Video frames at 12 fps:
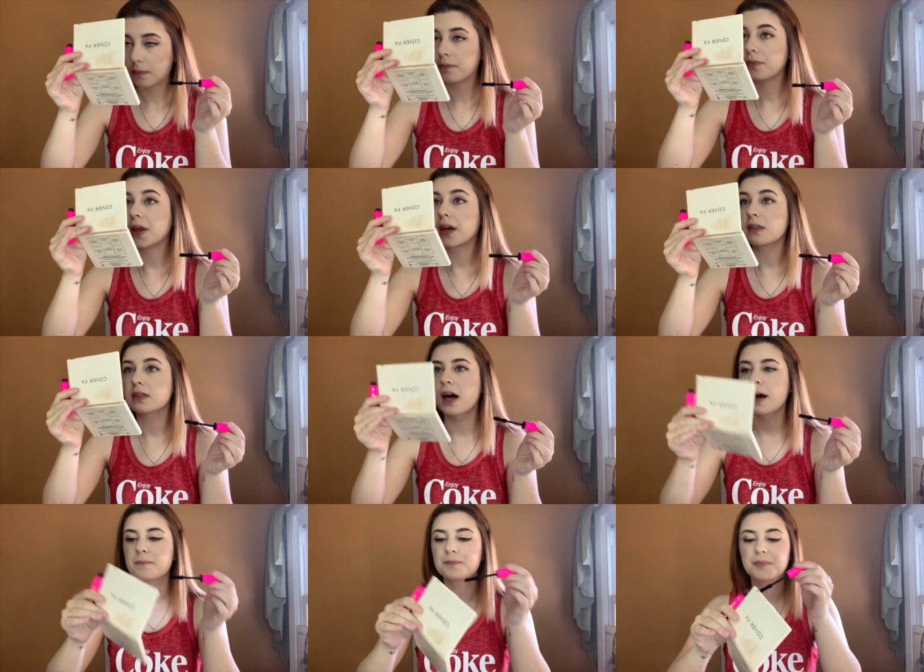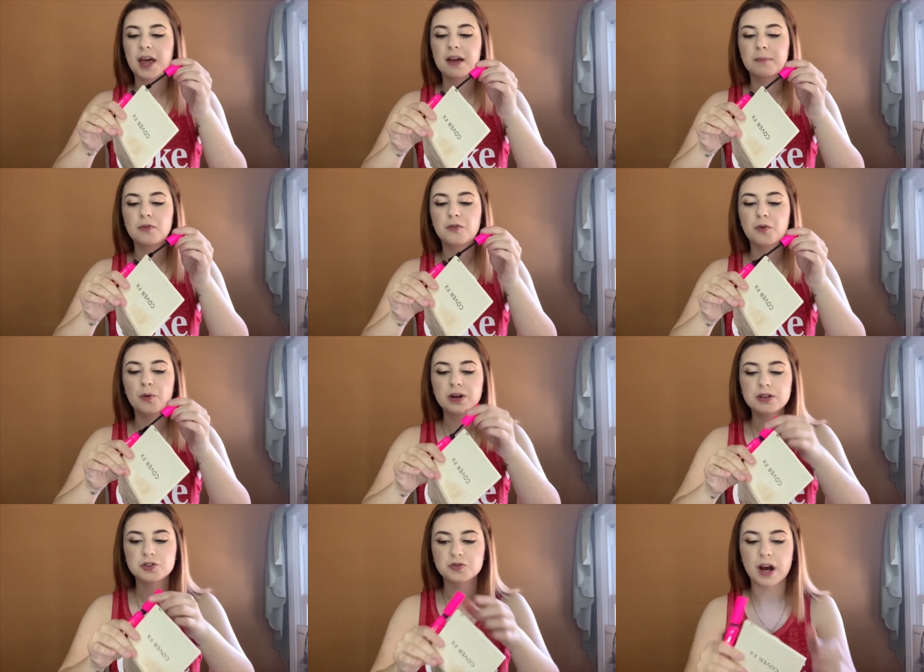like that. And before
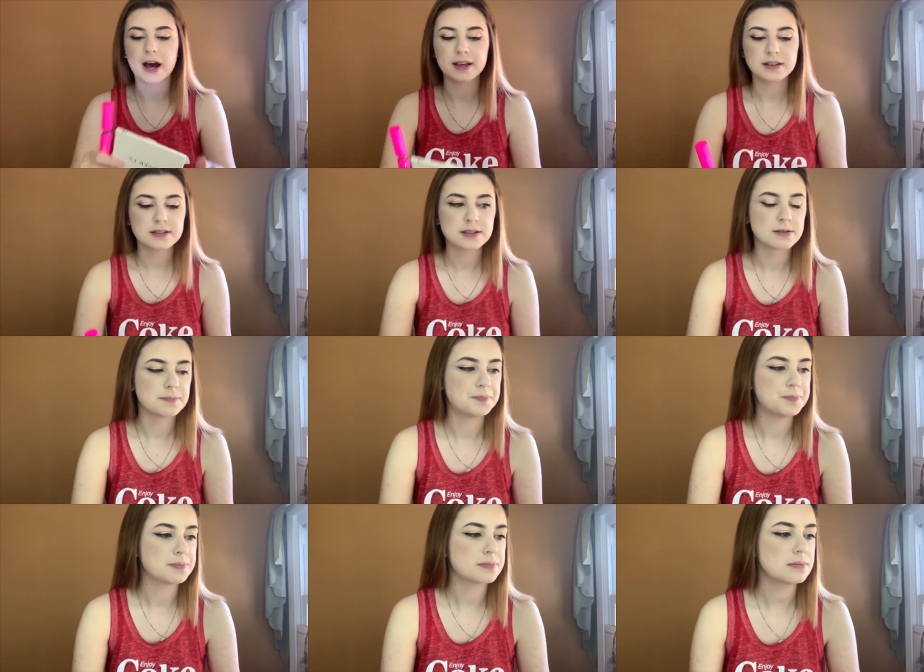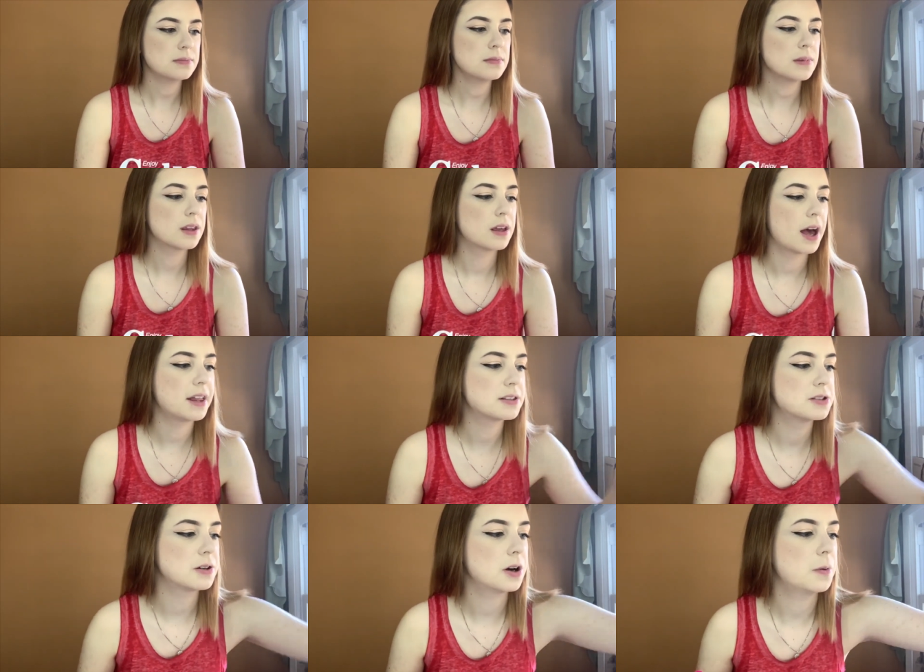it dries, I like
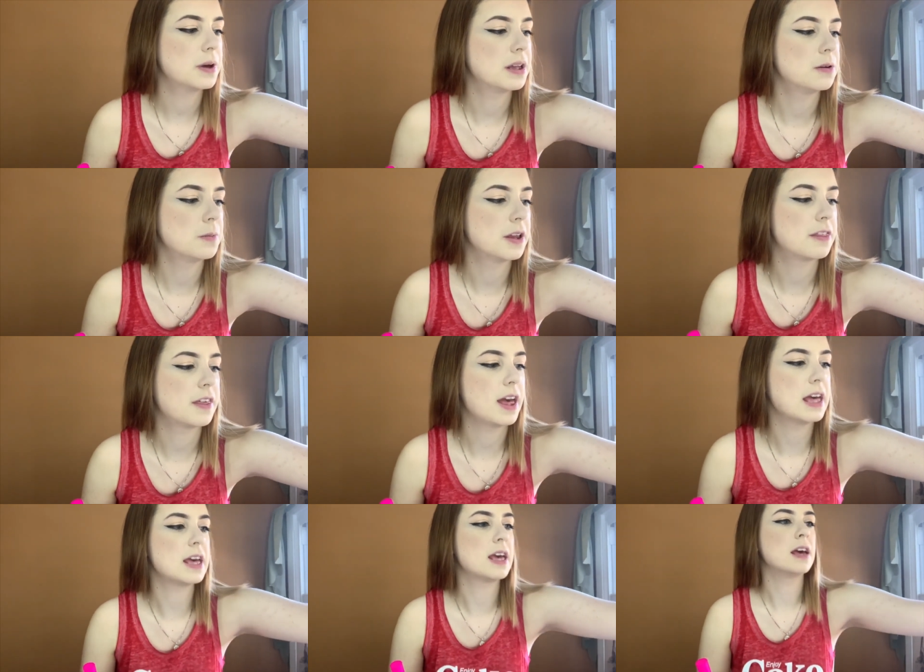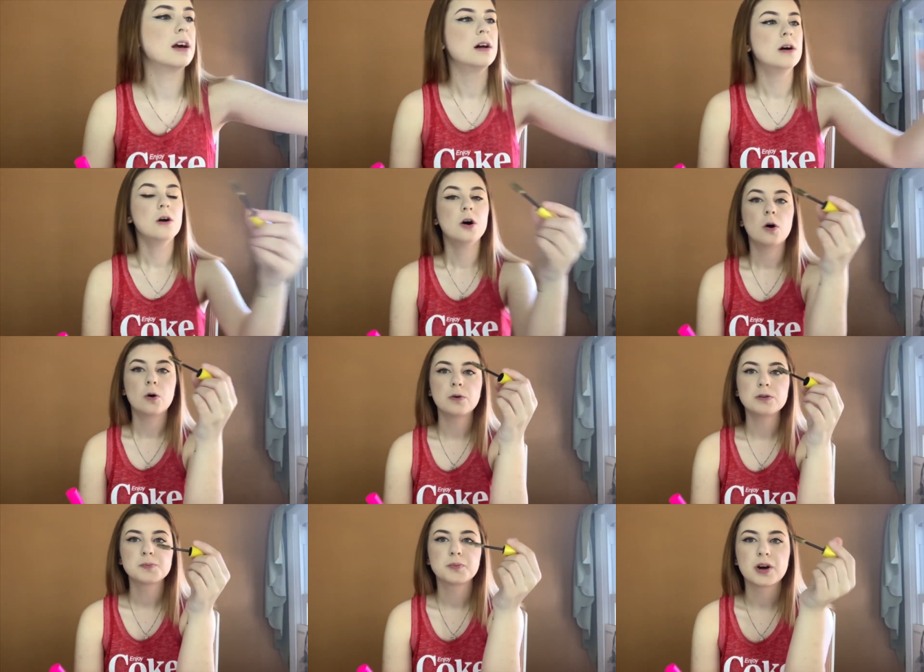to go in with a
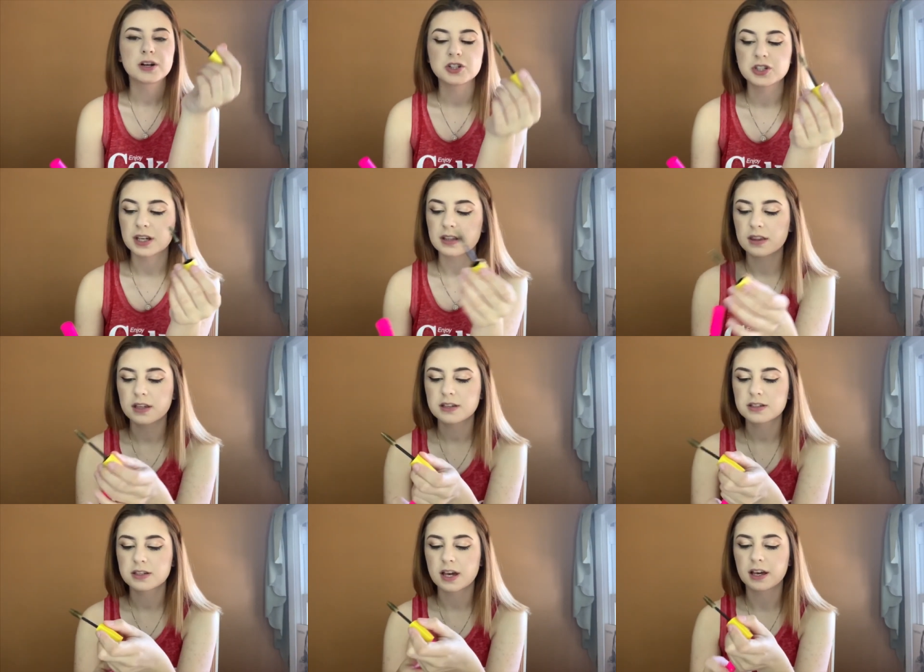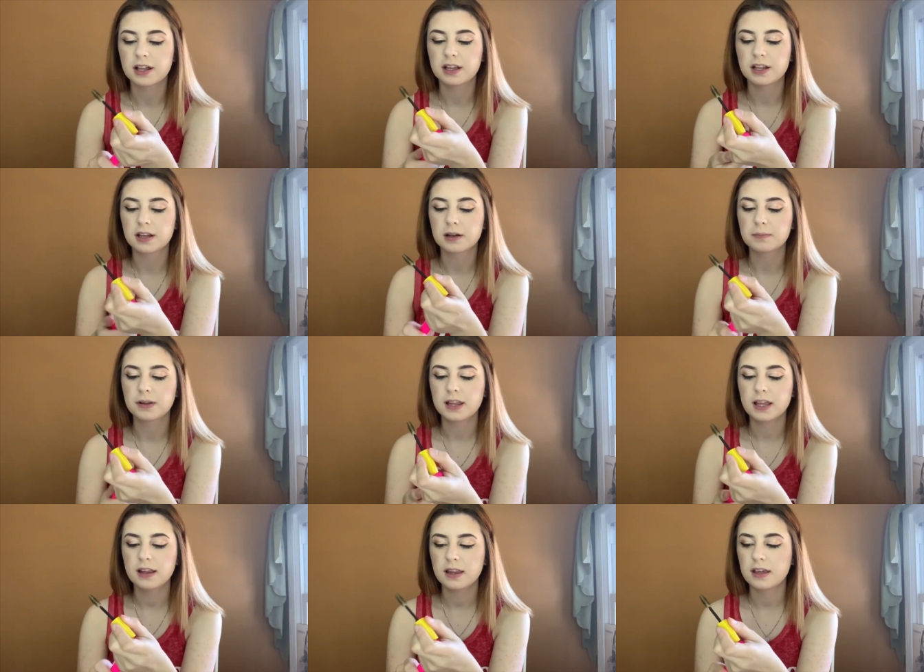old brush like this. I clean it
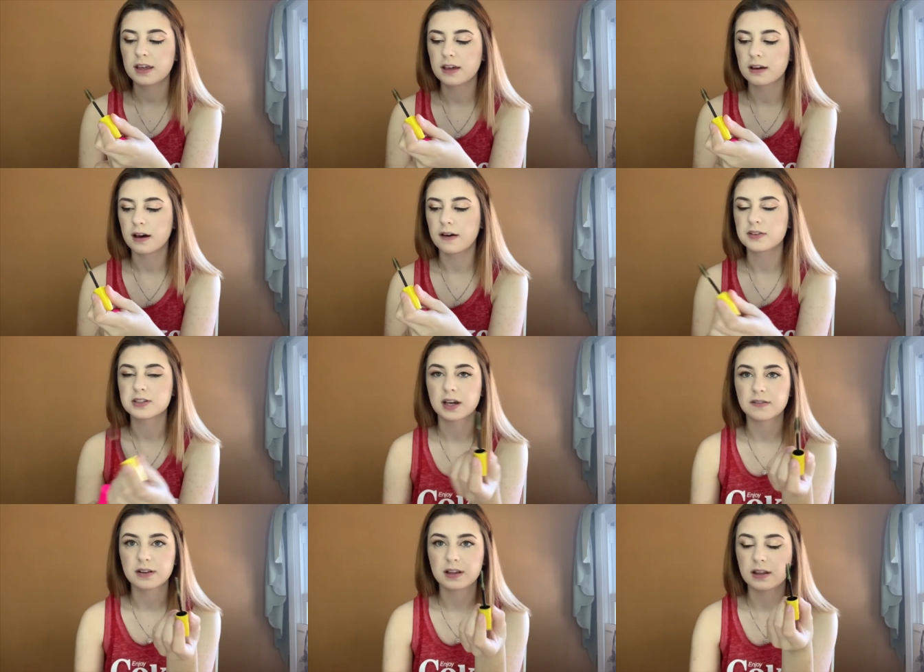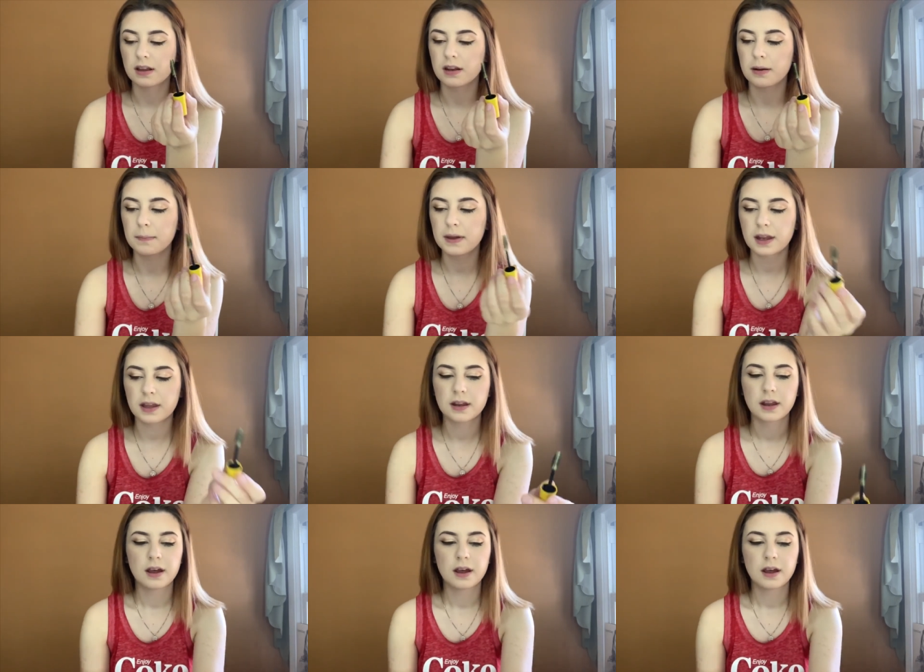completely. Obviously I haven't cleaned it in a minute.